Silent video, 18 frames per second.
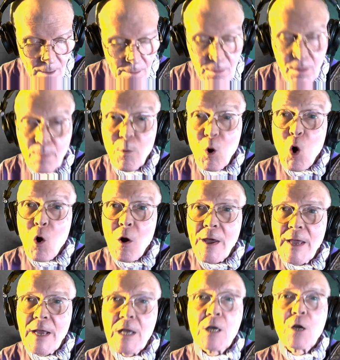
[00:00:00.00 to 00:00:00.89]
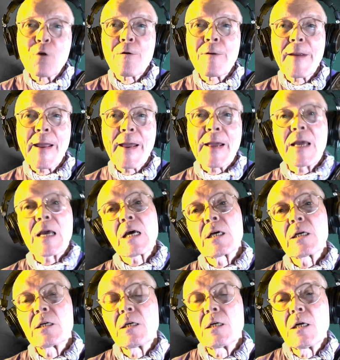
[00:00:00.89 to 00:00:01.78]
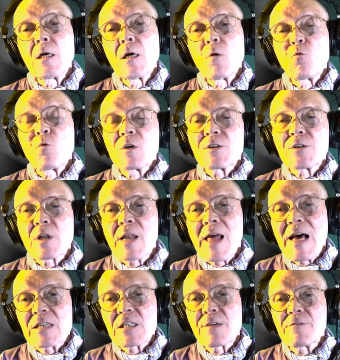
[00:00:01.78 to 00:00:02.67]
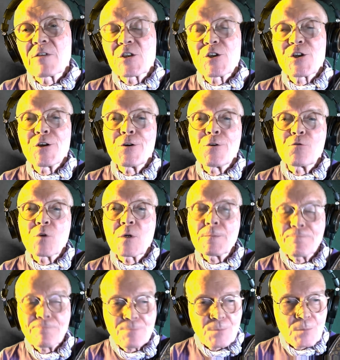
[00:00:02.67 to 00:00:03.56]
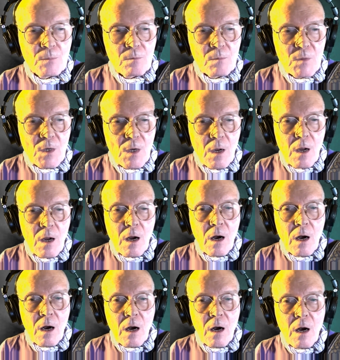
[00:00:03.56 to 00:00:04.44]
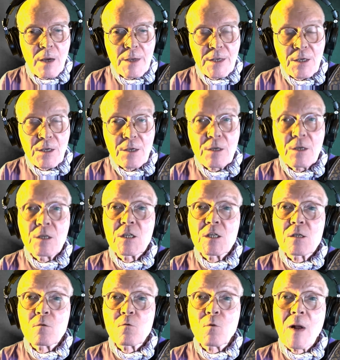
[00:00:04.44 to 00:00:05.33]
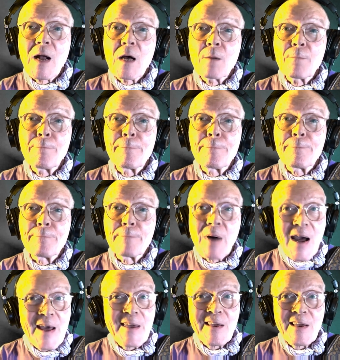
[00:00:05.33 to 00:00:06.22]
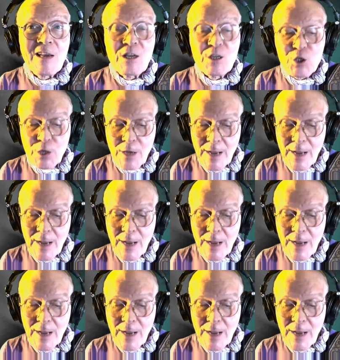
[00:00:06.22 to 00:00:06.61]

the boy, Craig, was the last of his children. He is around my age,